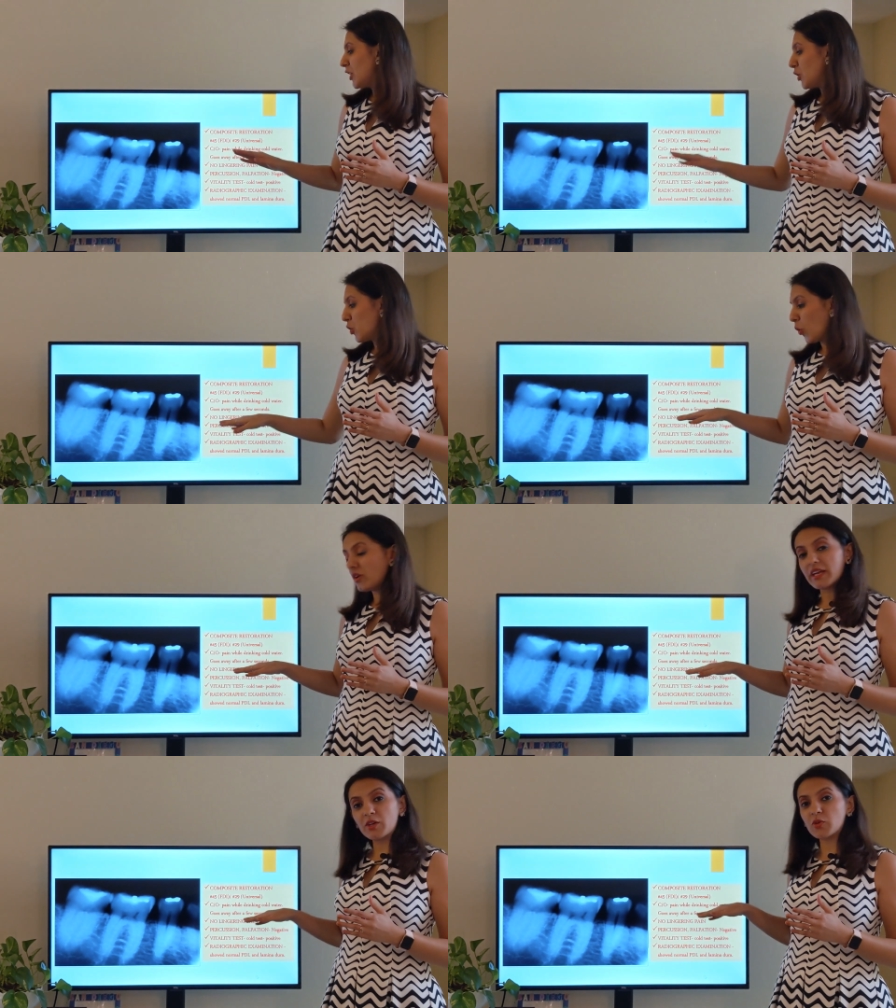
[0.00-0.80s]
No
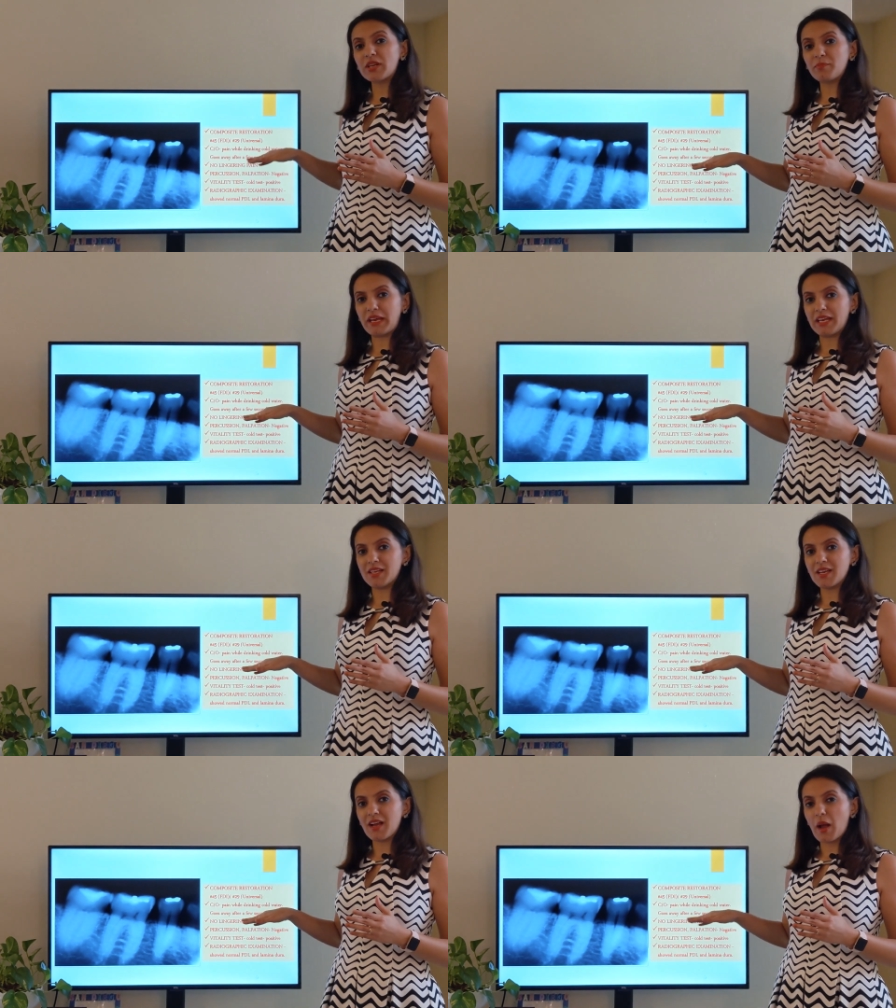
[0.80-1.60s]
lingering
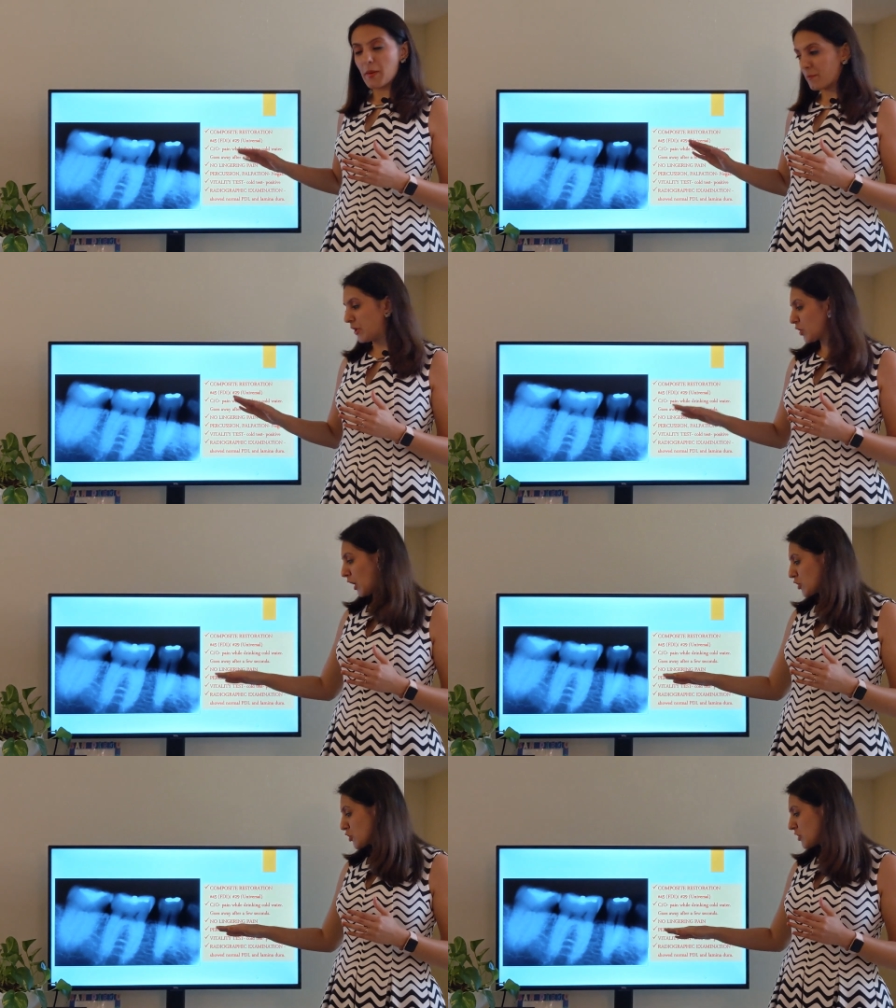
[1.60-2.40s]
pain.
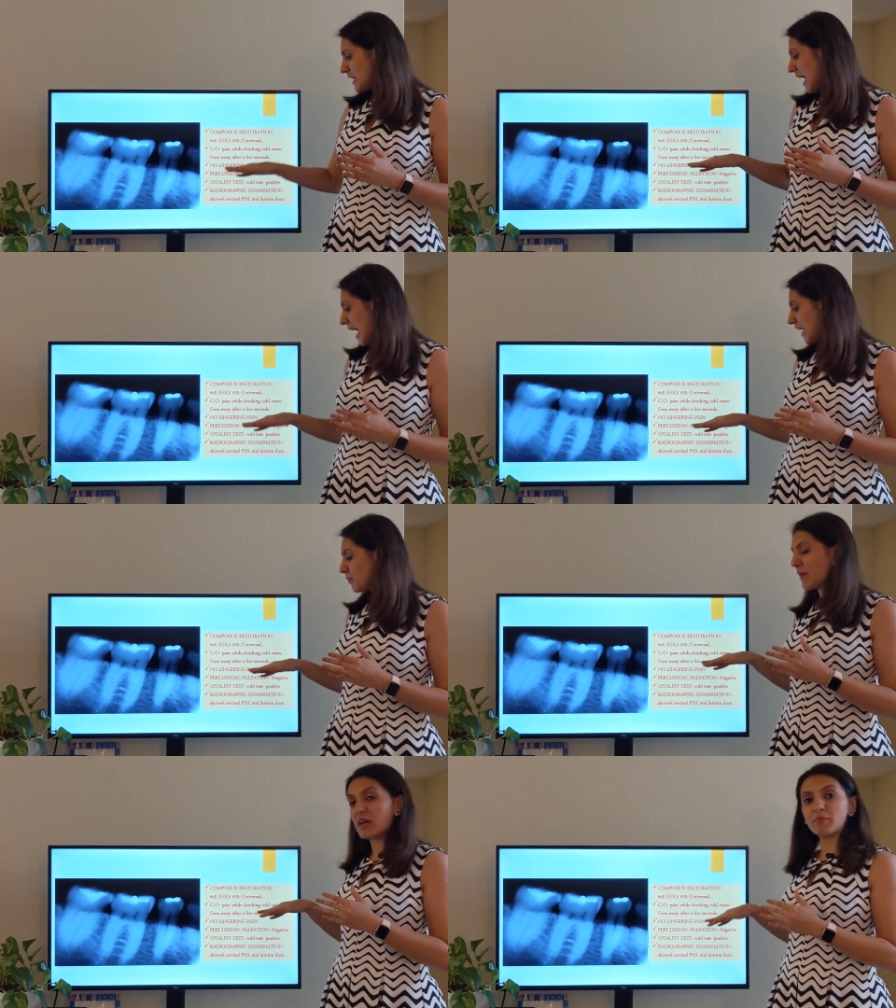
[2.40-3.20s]
Percussion
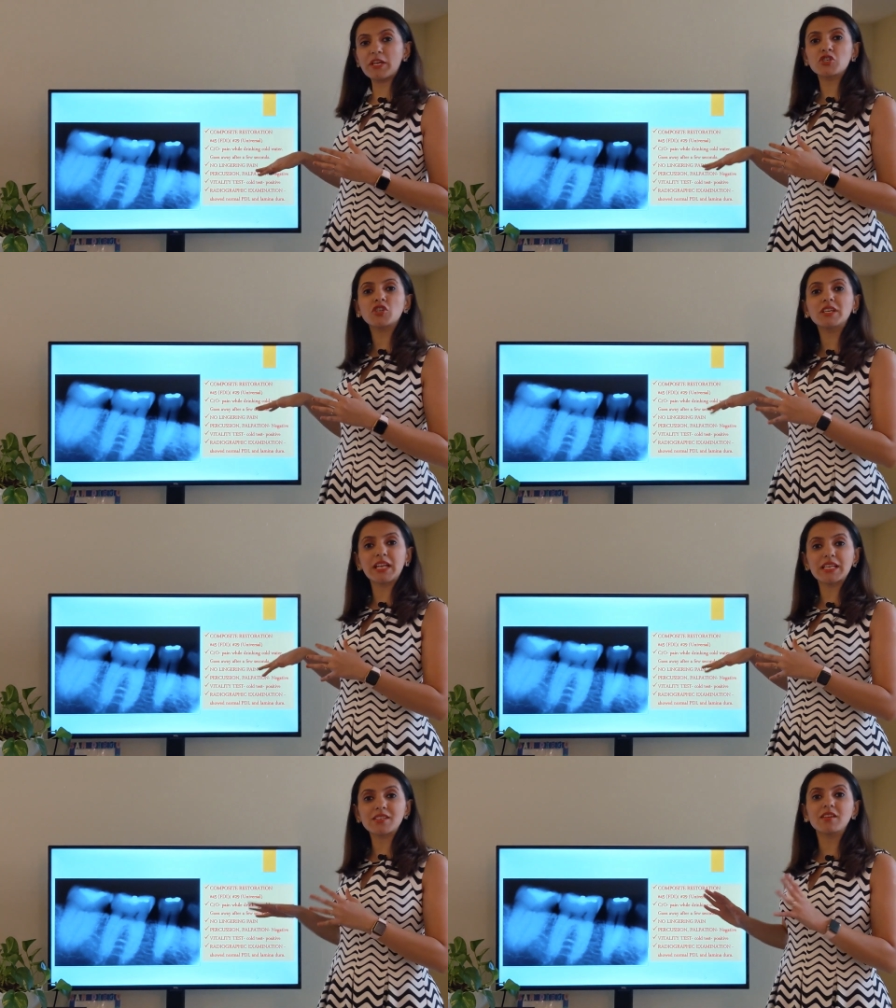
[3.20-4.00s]
and palpation
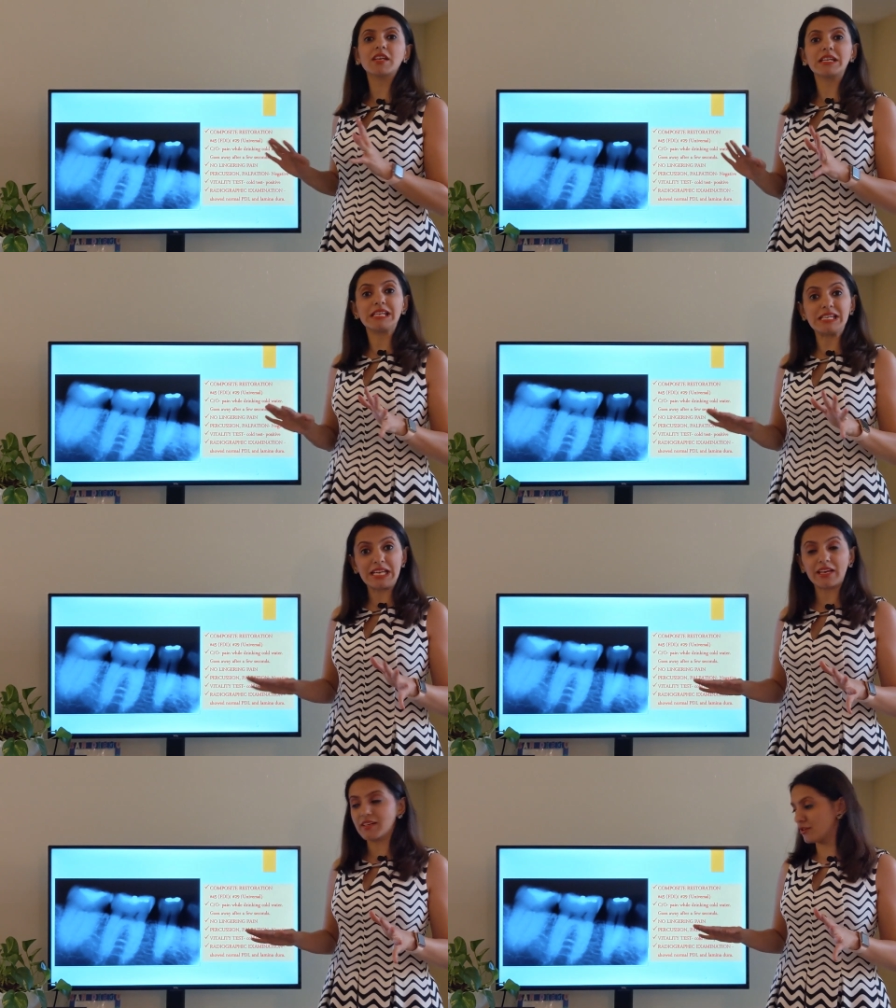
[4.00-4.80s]
test
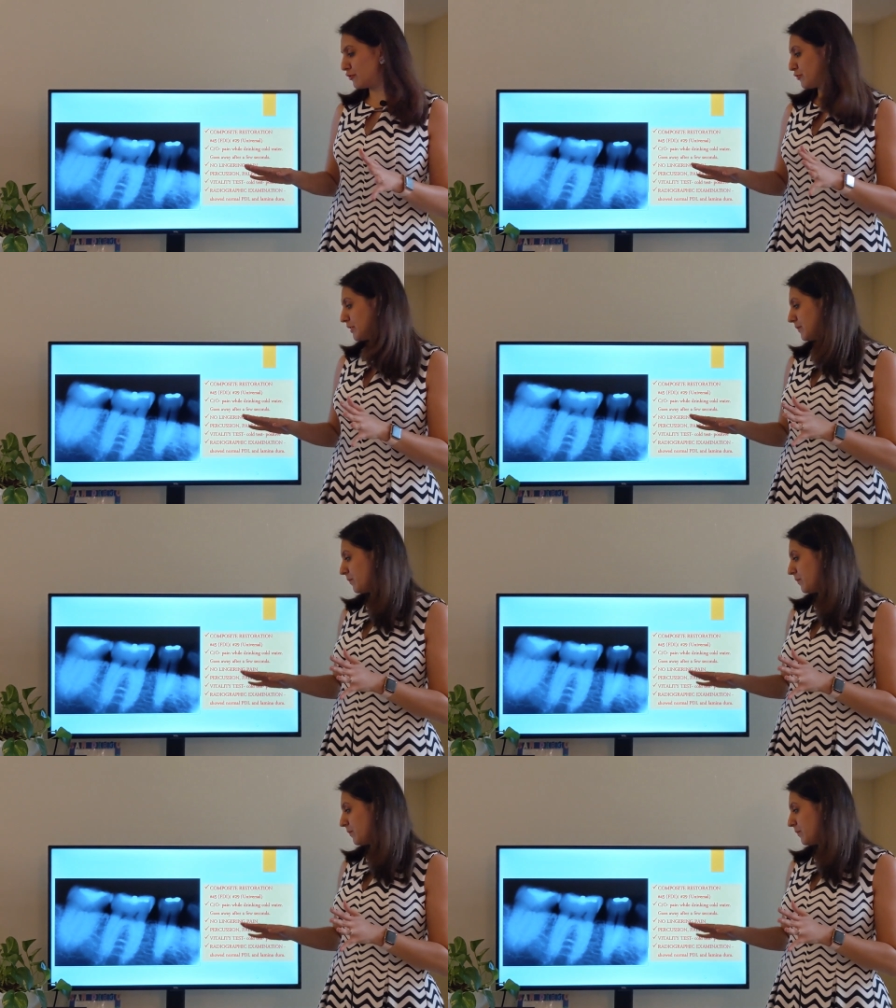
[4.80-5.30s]
negative.